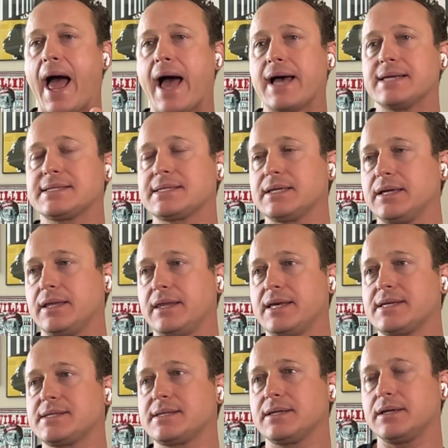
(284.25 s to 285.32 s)
has
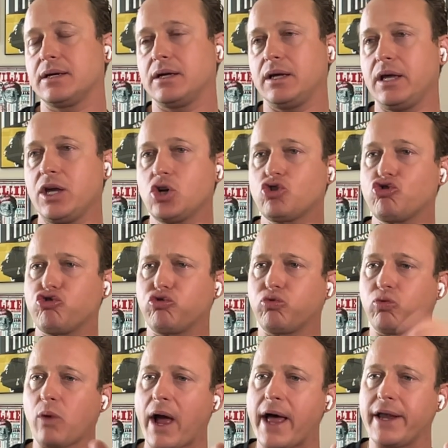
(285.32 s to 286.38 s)
this
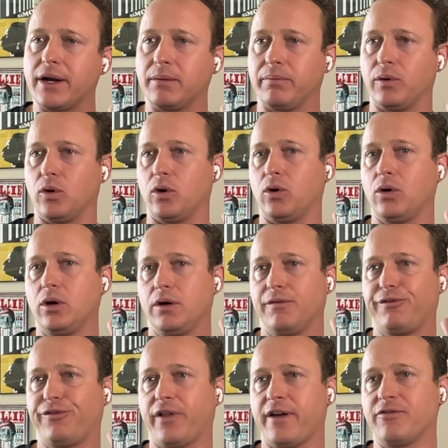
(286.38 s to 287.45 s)
incredible
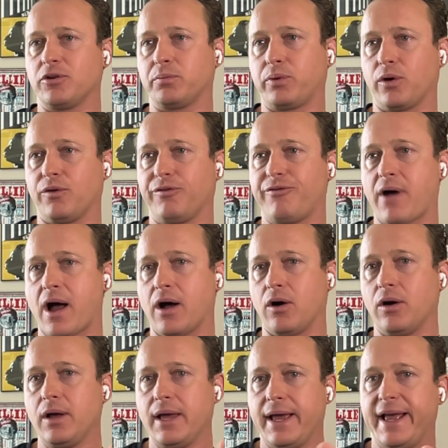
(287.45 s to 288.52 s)
flavor
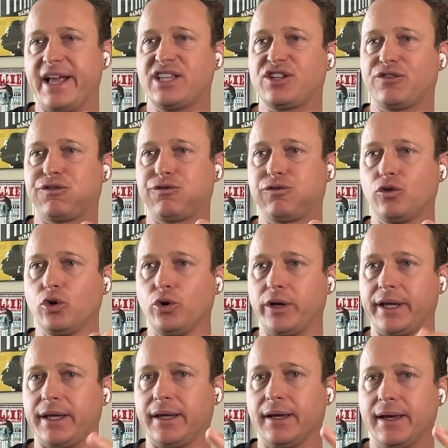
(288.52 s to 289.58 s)
profile. It's
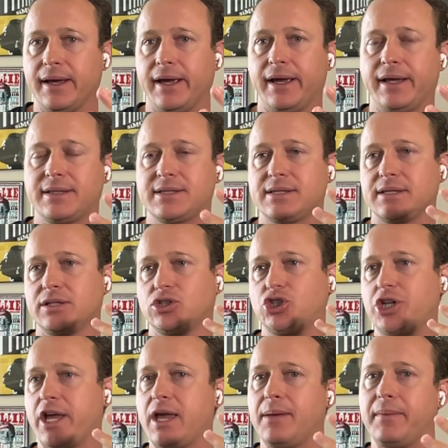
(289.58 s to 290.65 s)
fruity, it's
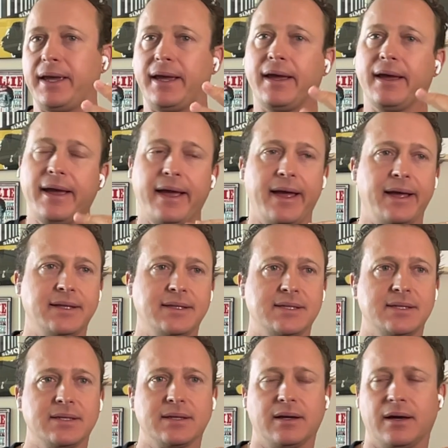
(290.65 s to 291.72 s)
jammy,
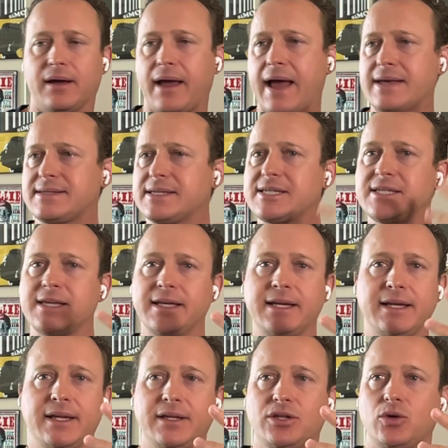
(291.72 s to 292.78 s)
it's has
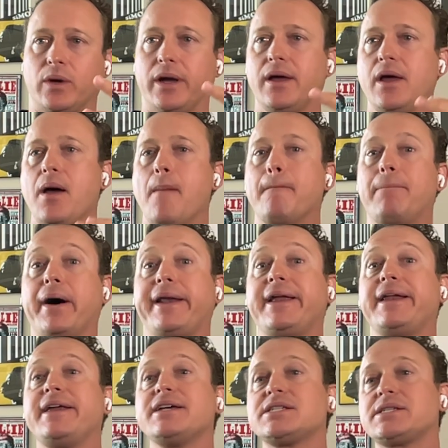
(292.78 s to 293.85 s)
acidity to it, but
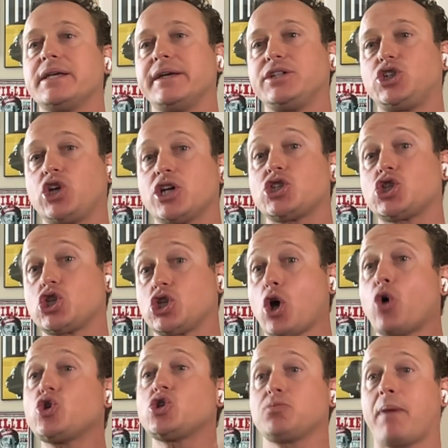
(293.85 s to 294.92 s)
it is just
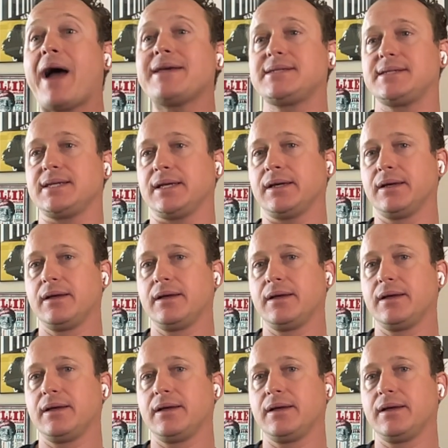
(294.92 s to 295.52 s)
so spicy